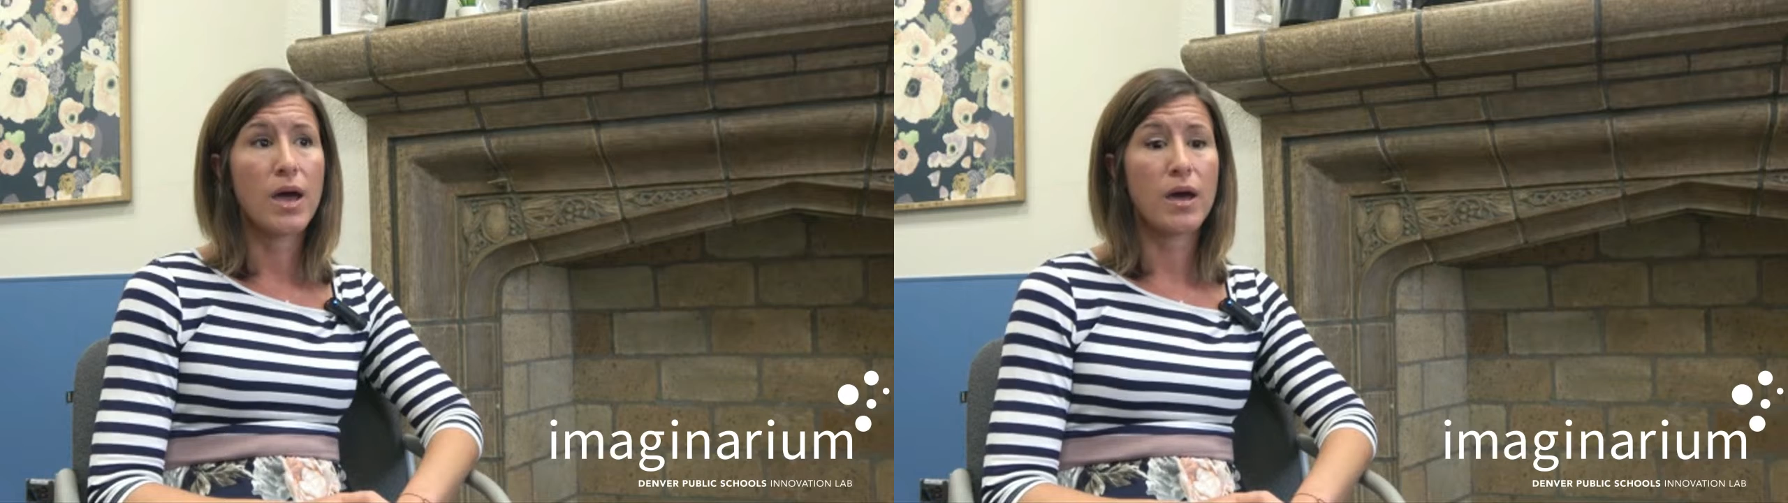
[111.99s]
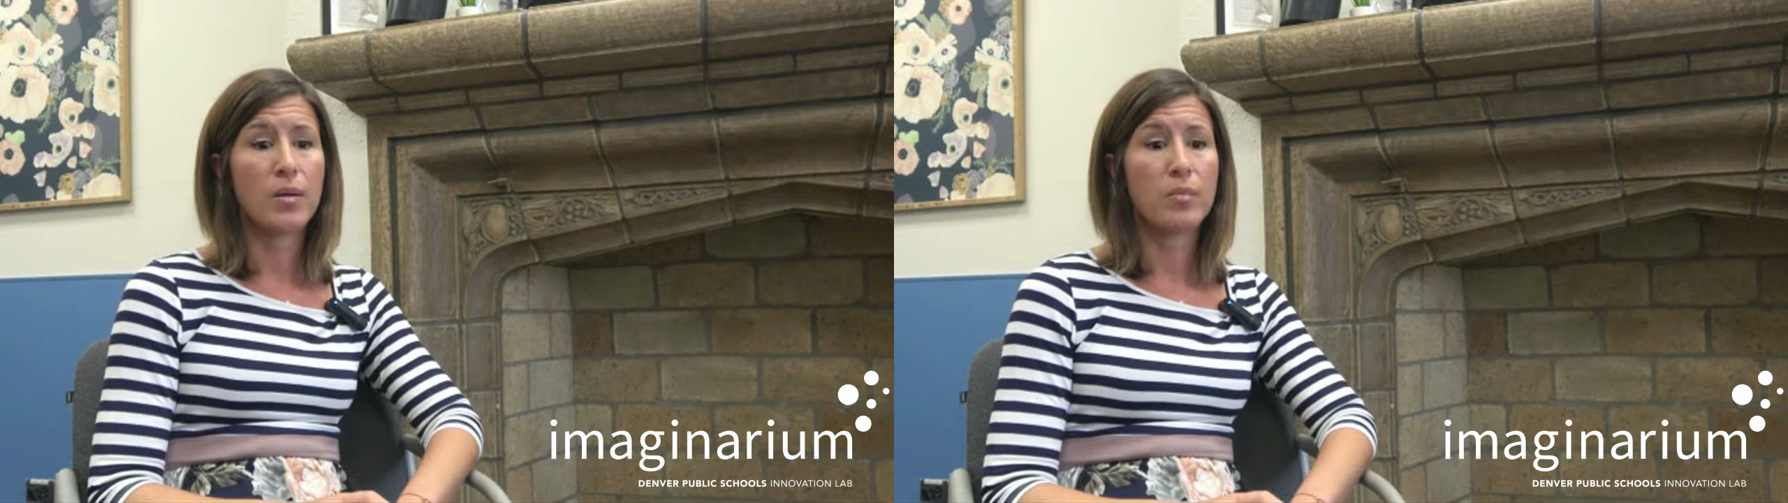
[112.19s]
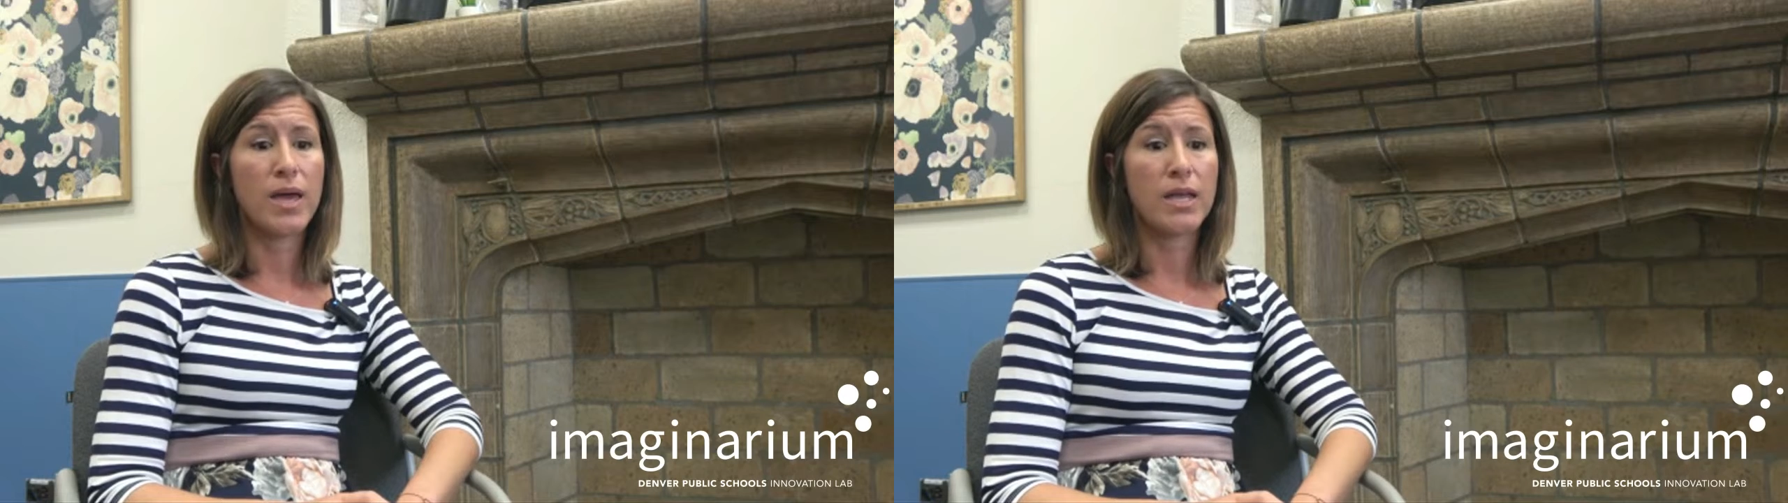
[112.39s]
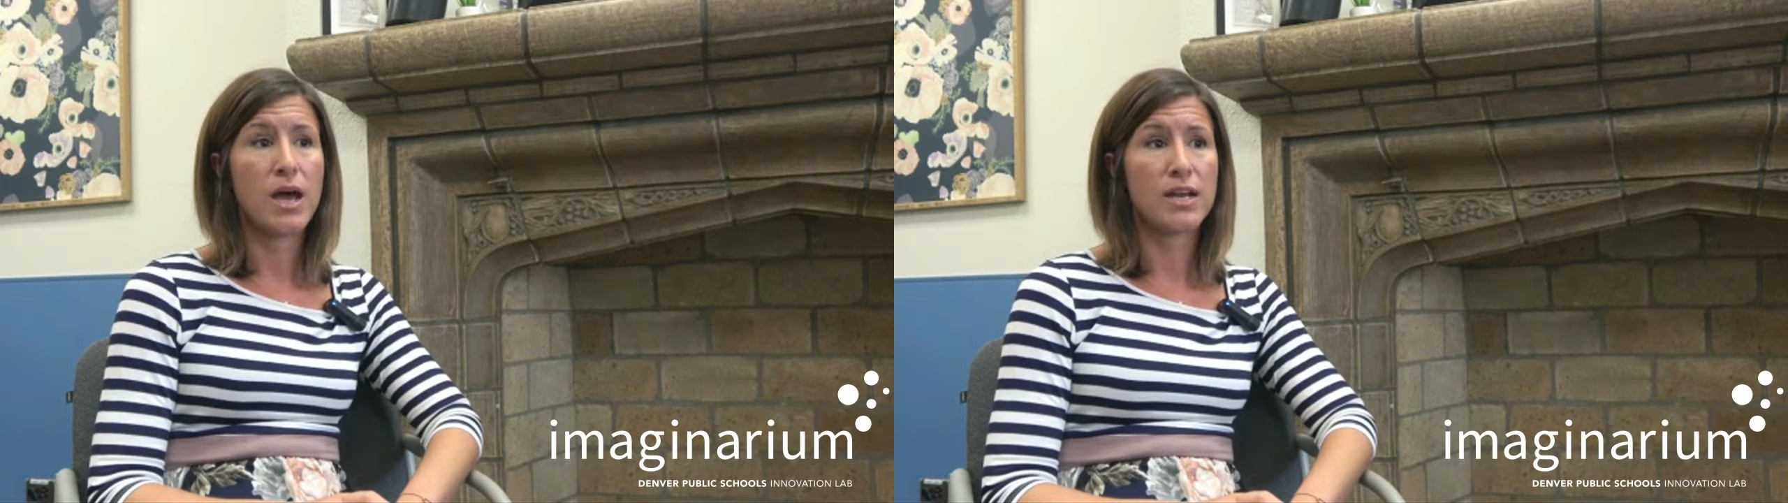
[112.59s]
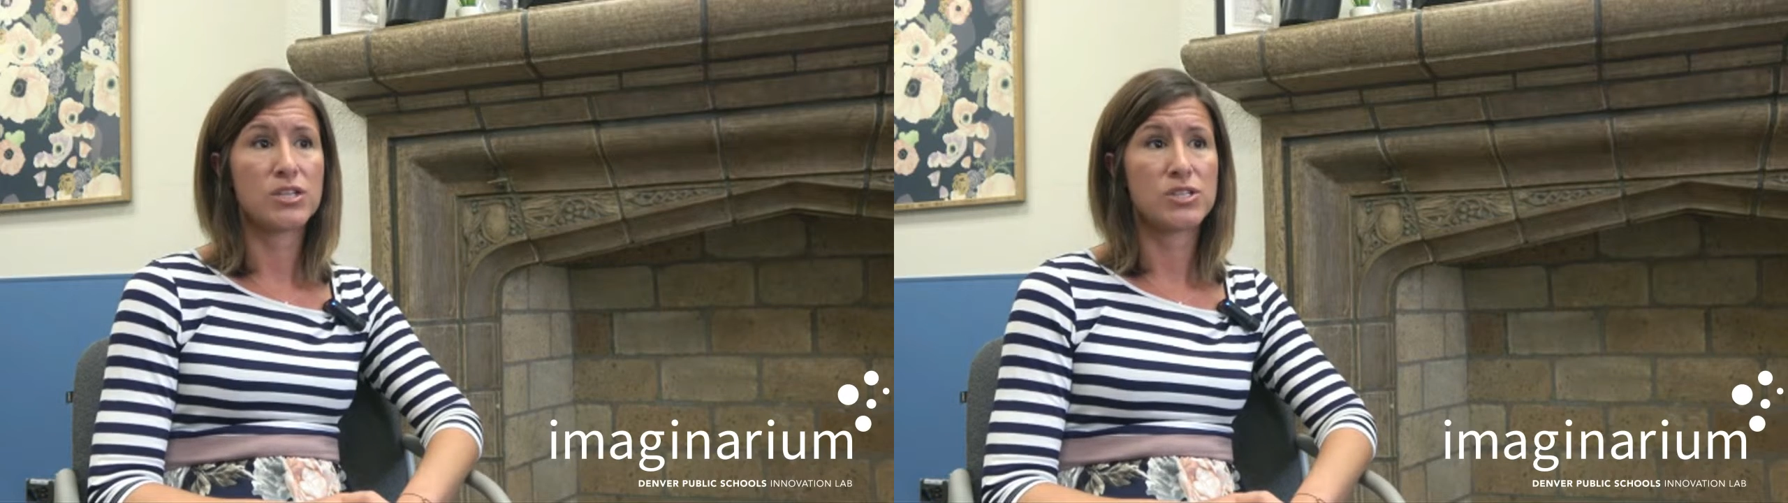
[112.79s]
and
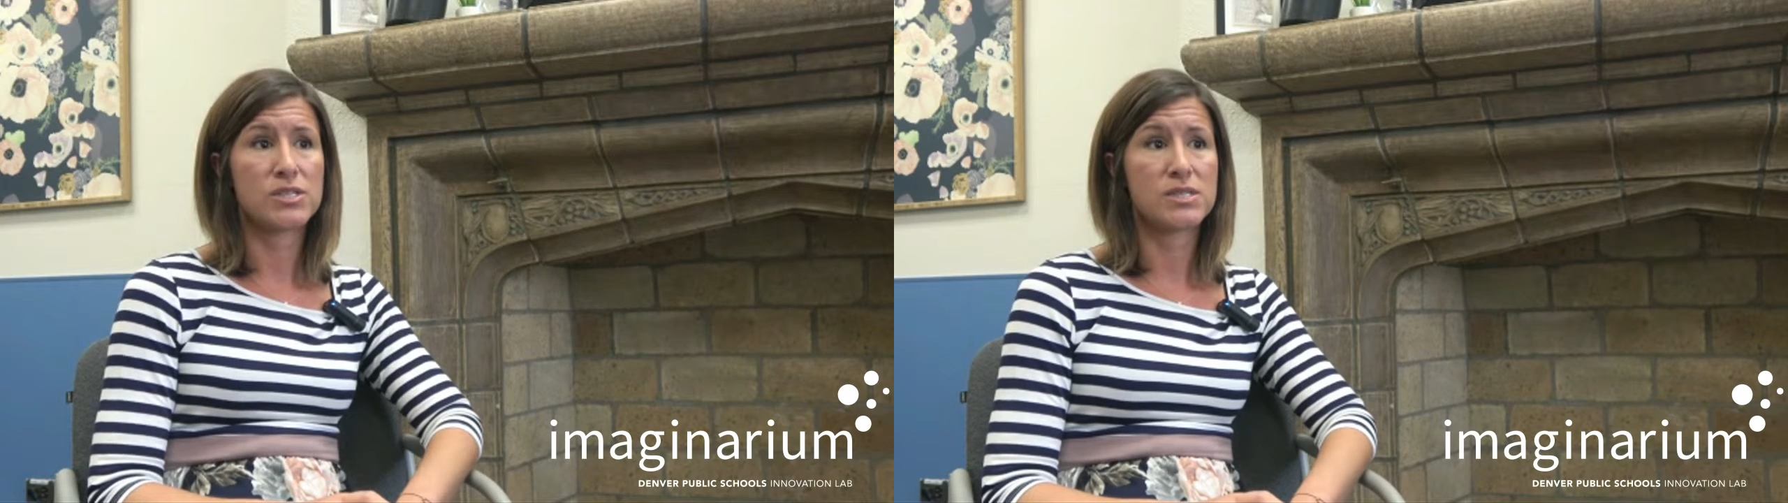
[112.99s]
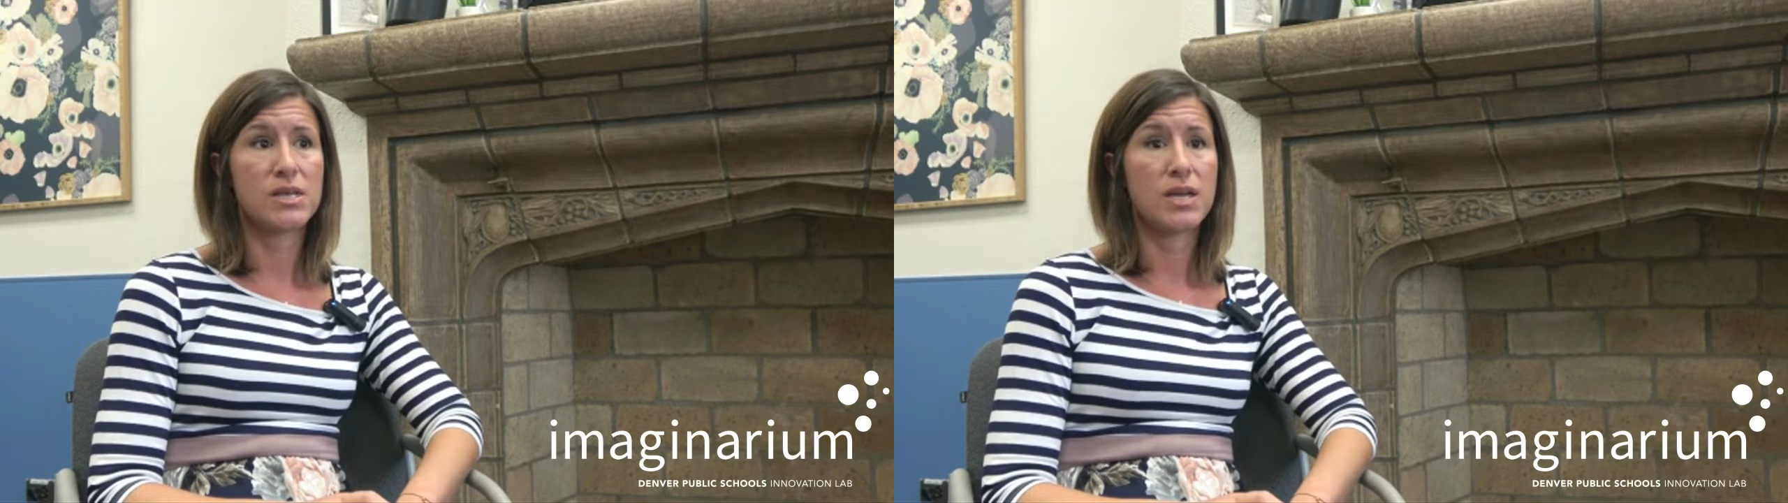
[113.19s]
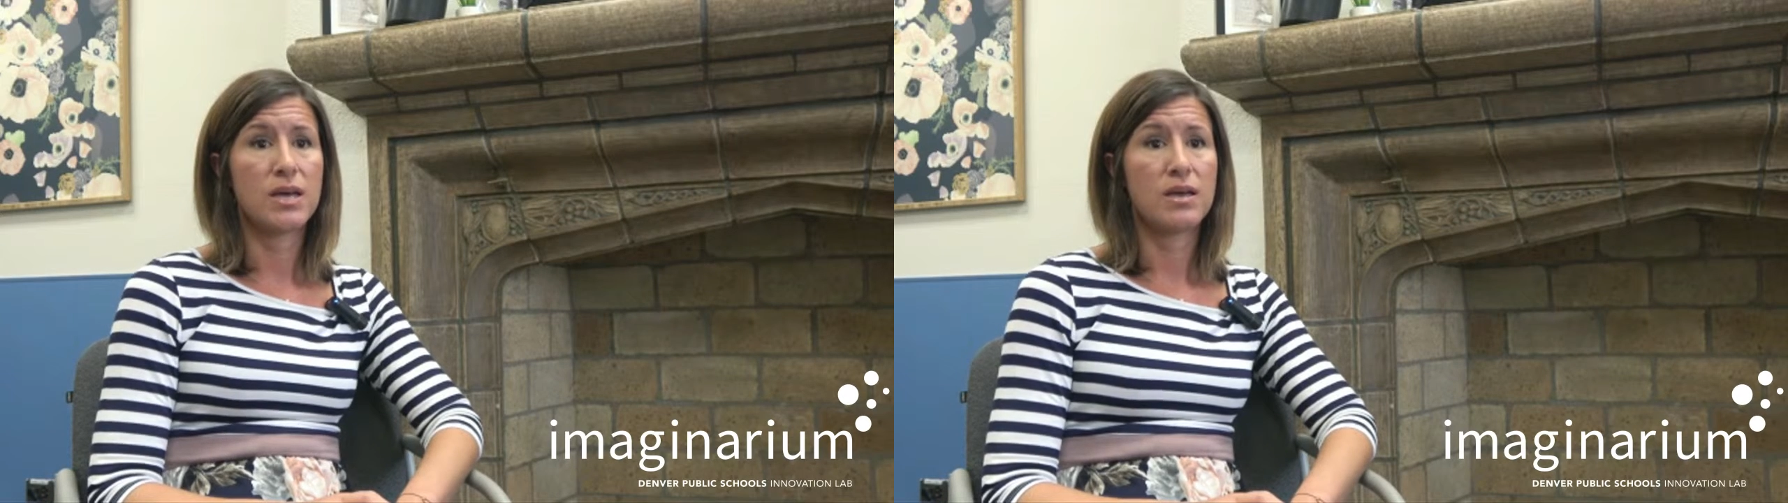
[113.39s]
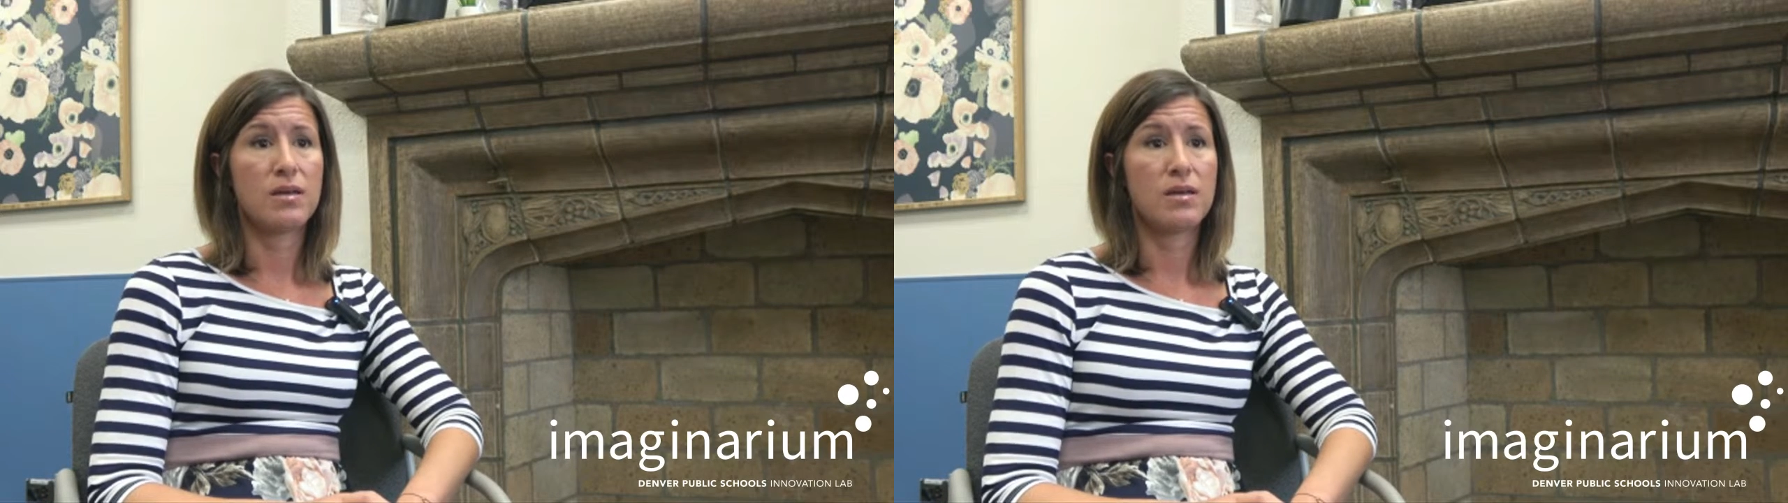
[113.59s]
not just